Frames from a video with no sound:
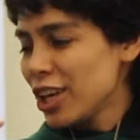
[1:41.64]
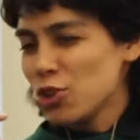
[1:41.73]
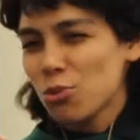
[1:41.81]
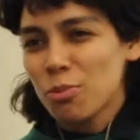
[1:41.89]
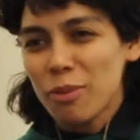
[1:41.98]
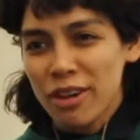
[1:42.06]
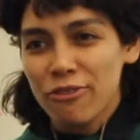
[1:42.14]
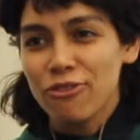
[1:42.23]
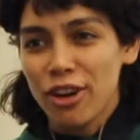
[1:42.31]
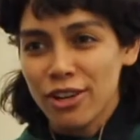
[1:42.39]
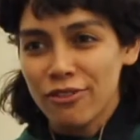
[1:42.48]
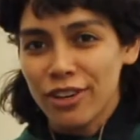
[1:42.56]
and you would make
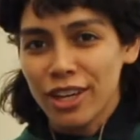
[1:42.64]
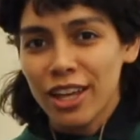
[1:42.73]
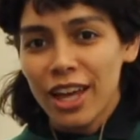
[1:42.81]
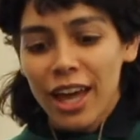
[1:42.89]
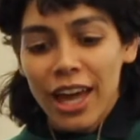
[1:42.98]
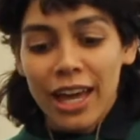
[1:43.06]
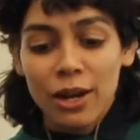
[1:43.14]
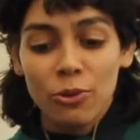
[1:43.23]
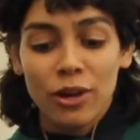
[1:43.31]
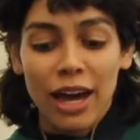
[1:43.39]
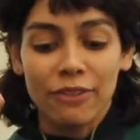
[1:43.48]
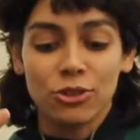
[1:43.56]
fun of it. And it
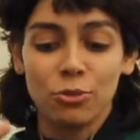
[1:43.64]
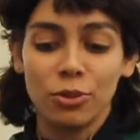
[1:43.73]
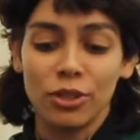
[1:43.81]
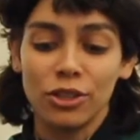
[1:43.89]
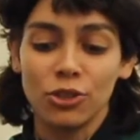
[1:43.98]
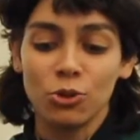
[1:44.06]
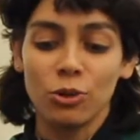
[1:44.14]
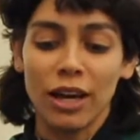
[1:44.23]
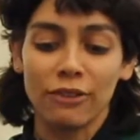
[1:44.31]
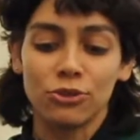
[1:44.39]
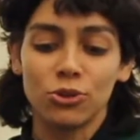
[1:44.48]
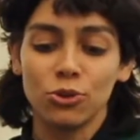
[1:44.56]
would have to be, you would
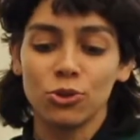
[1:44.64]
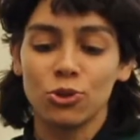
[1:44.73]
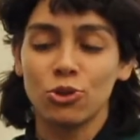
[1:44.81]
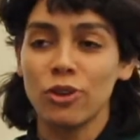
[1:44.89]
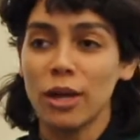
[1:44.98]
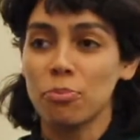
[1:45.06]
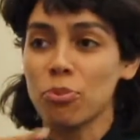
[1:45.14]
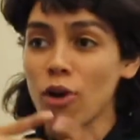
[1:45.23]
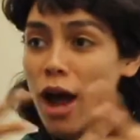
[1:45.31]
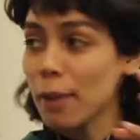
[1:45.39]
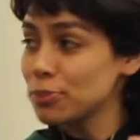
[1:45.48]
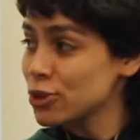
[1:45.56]
have to create
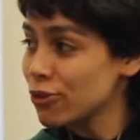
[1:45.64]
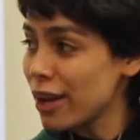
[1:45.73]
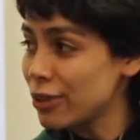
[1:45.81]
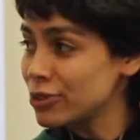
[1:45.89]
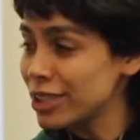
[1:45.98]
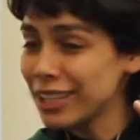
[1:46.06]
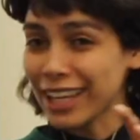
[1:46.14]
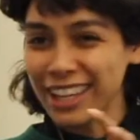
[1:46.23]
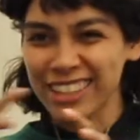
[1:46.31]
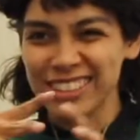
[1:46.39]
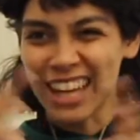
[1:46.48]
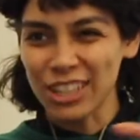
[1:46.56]
props around it, like
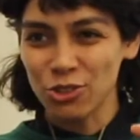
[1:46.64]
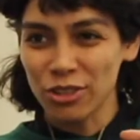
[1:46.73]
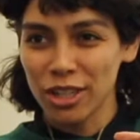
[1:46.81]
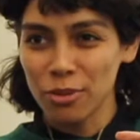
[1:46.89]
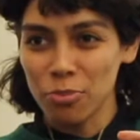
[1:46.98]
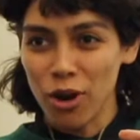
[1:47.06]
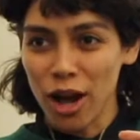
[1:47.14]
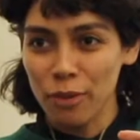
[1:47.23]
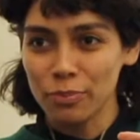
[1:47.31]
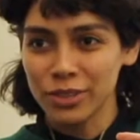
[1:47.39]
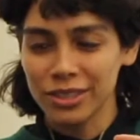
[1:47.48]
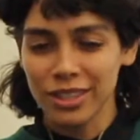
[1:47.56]
exaggerated
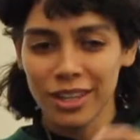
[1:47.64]
props.